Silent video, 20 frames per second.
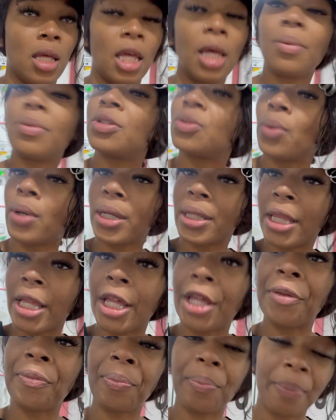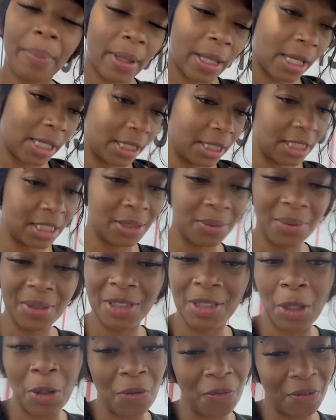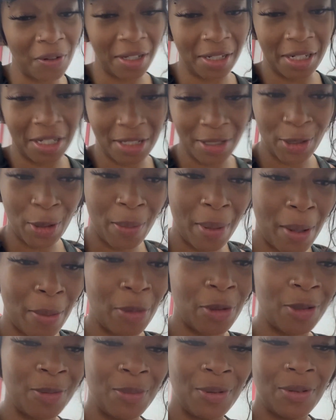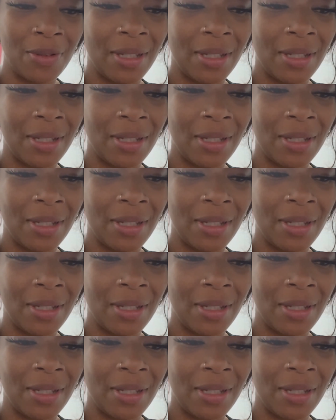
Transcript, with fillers: it was worth it because it was so fun and so memorable.